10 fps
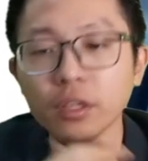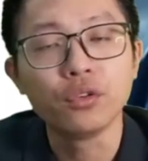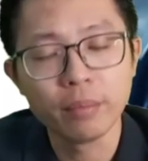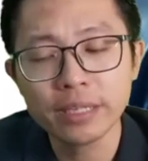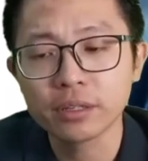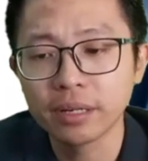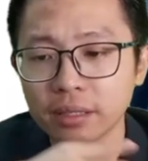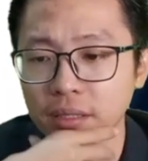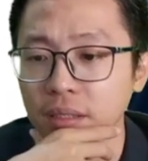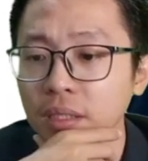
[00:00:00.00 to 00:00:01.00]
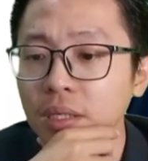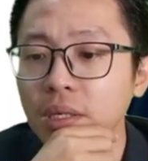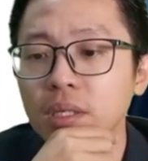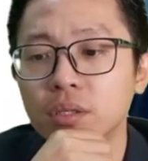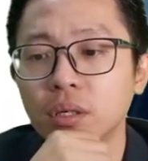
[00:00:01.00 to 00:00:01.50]
remains connected.
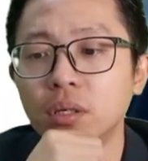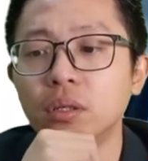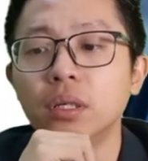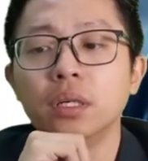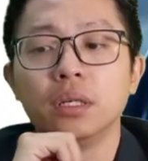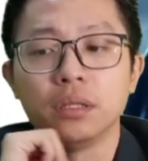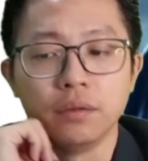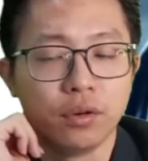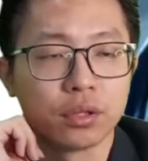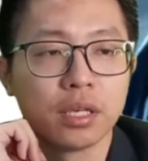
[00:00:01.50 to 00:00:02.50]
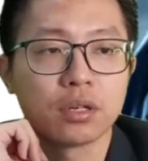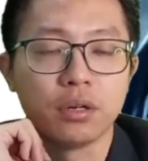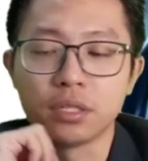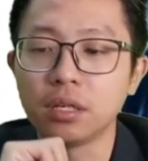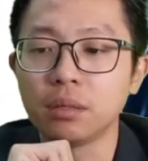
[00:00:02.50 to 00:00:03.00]
So the voltage
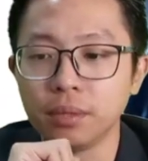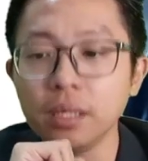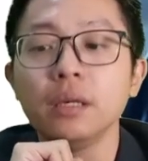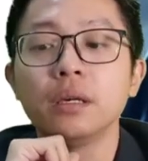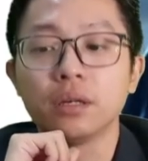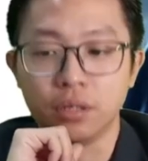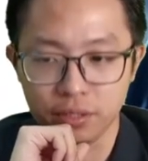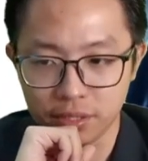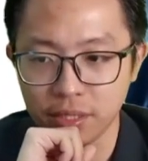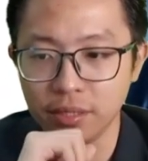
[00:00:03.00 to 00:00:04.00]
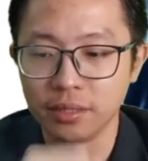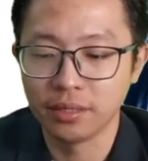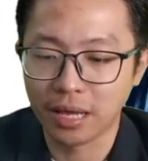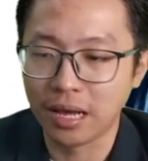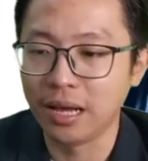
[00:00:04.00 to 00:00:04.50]
considered to be constant.
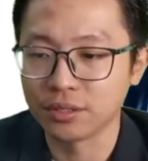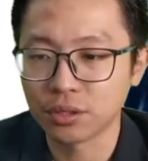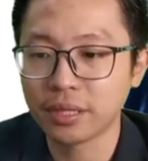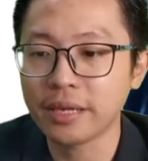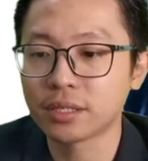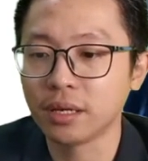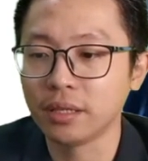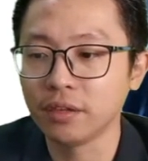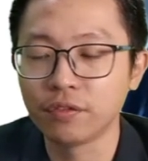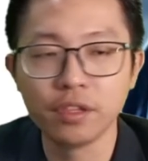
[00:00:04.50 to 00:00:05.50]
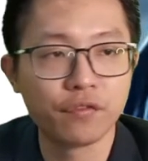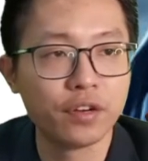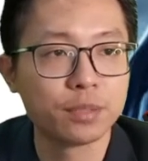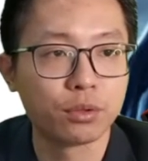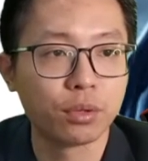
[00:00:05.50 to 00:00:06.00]
So there is a
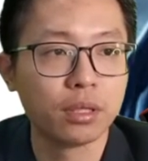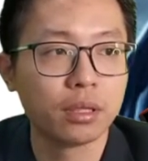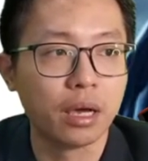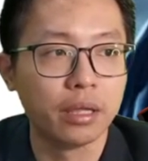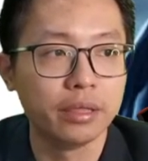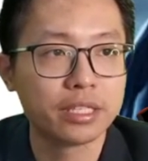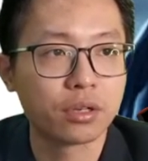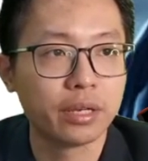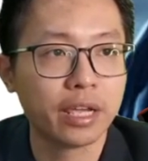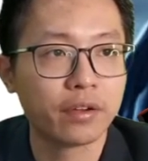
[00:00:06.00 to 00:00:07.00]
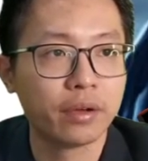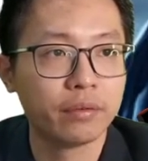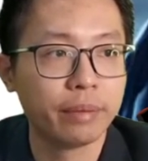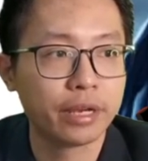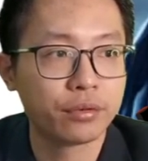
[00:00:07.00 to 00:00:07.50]
difference between disconnect
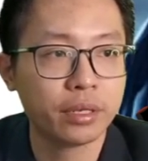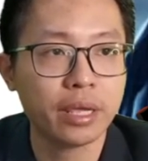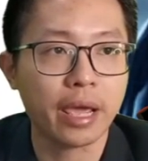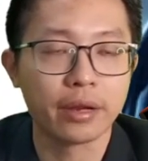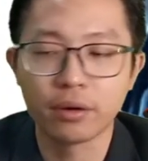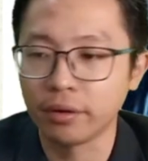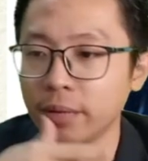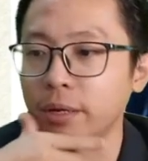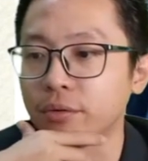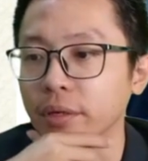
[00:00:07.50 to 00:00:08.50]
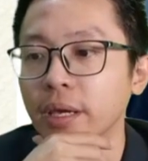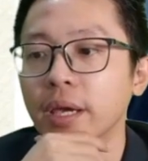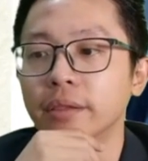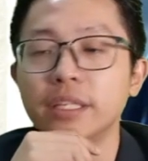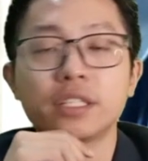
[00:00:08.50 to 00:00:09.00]
battery and connect battery.
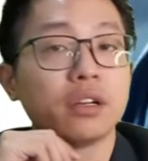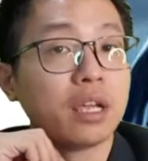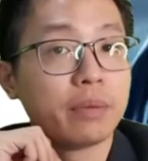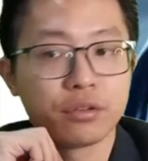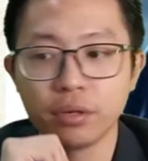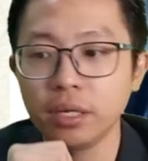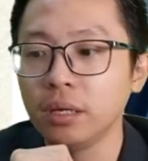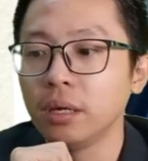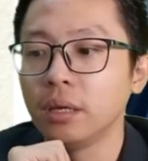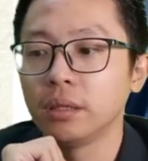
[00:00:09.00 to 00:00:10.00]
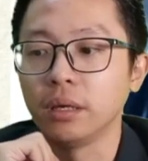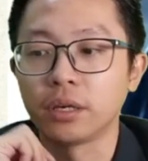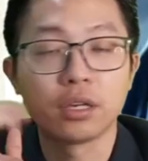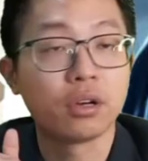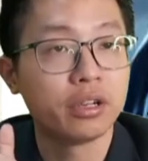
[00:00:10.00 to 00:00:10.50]
Disconnect battery, the
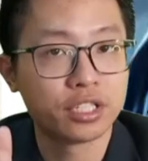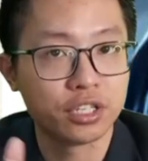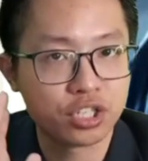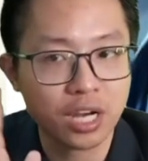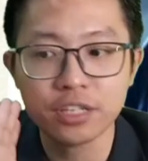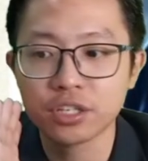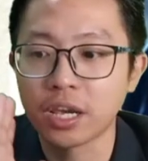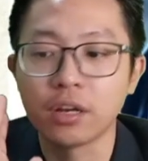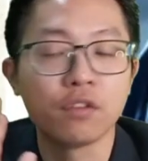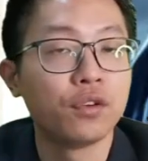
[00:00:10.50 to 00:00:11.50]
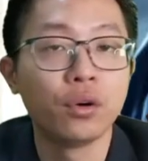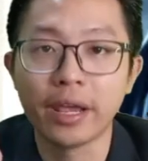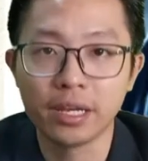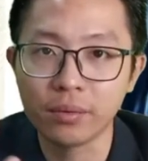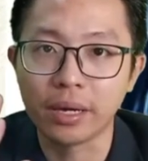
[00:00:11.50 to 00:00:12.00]
charge cannot flow
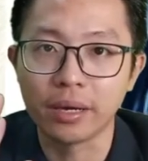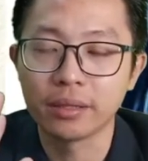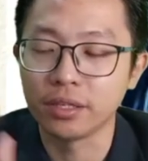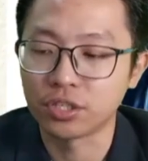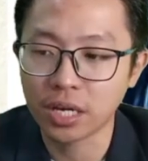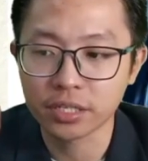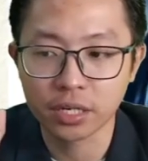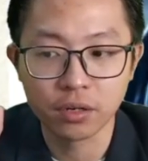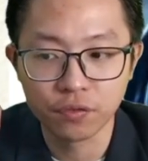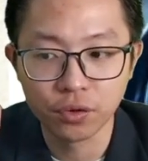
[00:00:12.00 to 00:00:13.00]
anywhere. The charge in